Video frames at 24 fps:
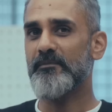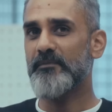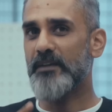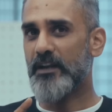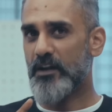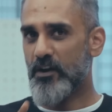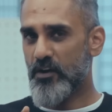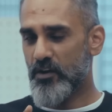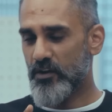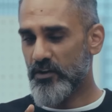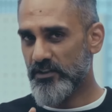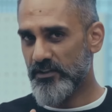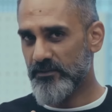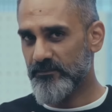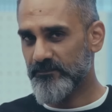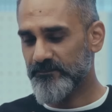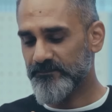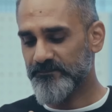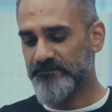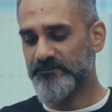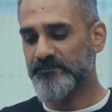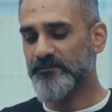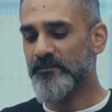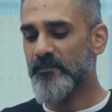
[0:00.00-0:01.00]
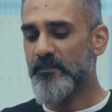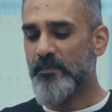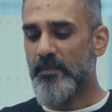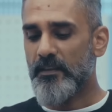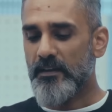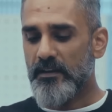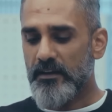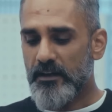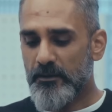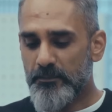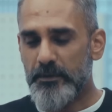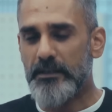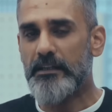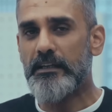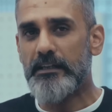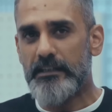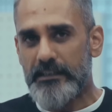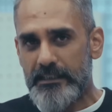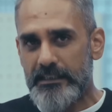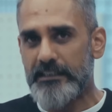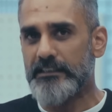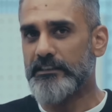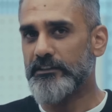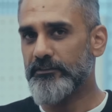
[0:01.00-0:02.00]
Because
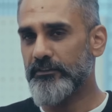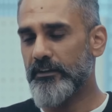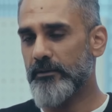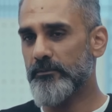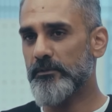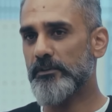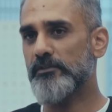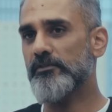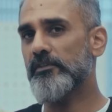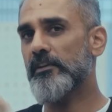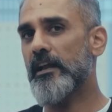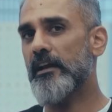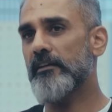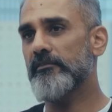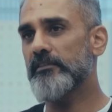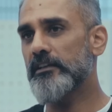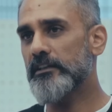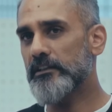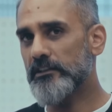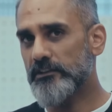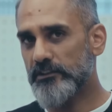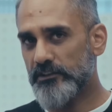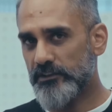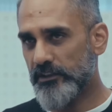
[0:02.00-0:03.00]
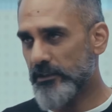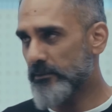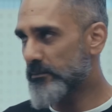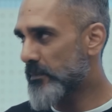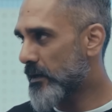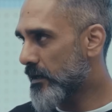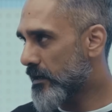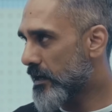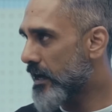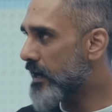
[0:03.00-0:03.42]
Aprilia is famous for having a 3-part